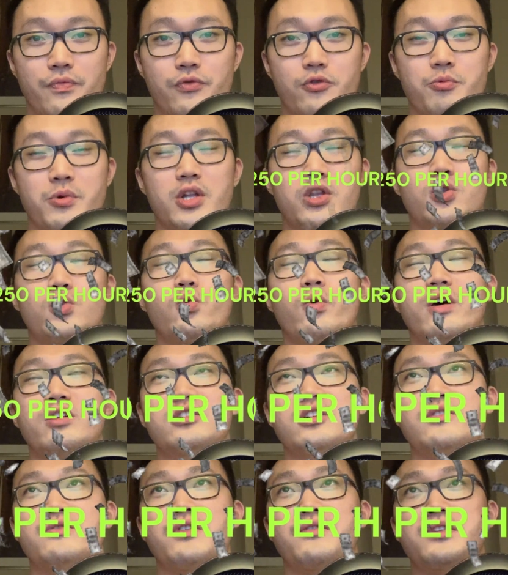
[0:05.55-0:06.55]
to make
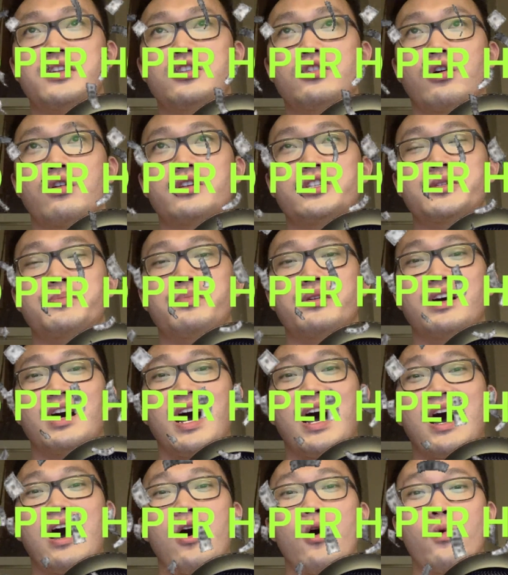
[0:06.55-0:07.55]
$250 per
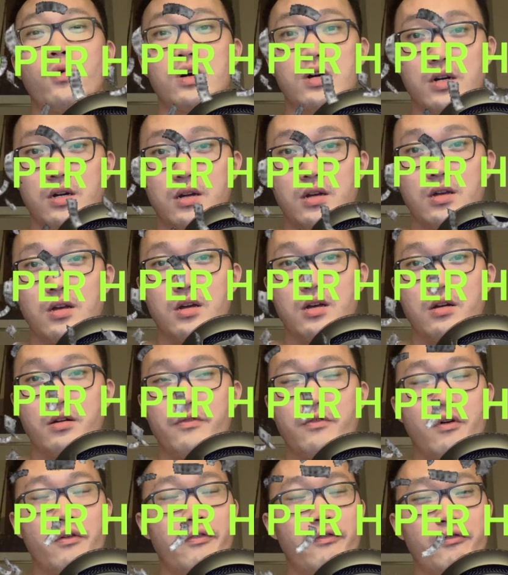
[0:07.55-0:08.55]
hour
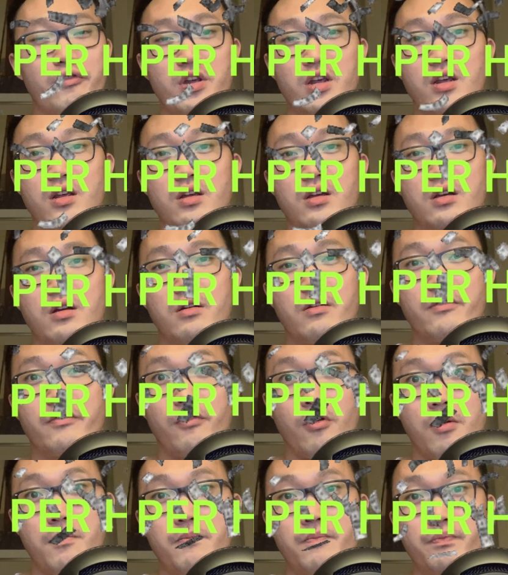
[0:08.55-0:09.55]
for free
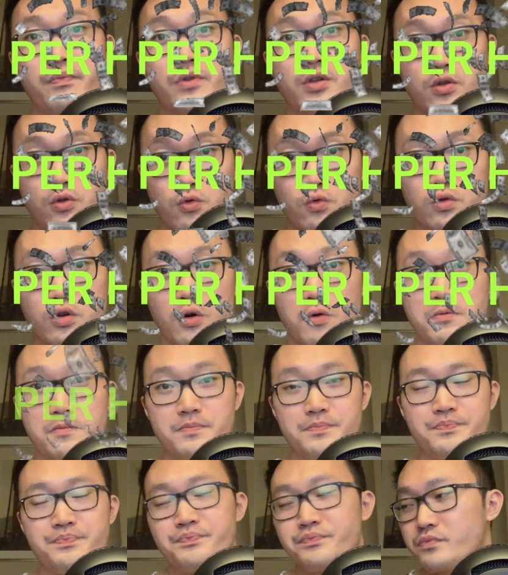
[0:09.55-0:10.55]
from Google.
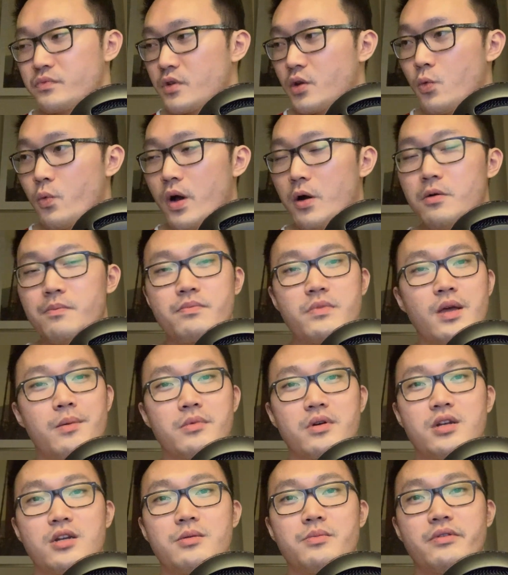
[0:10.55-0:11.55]
Well,
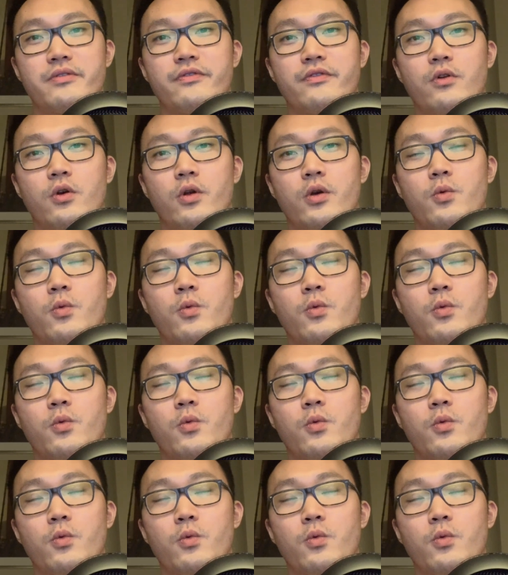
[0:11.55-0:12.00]
I'm gonna be following